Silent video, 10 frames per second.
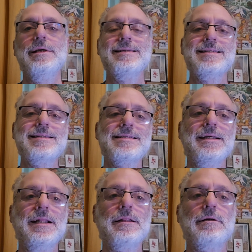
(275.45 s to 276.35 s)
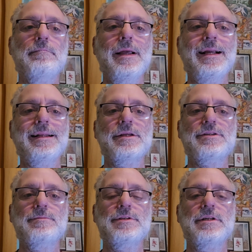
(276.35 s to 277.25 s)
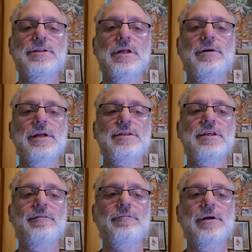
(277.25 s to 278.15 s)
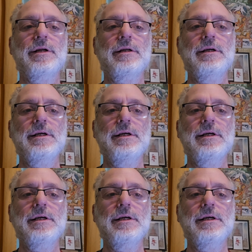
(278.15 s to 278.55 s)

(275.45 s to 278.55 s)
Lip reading: subtler mechanisms that generate suffering.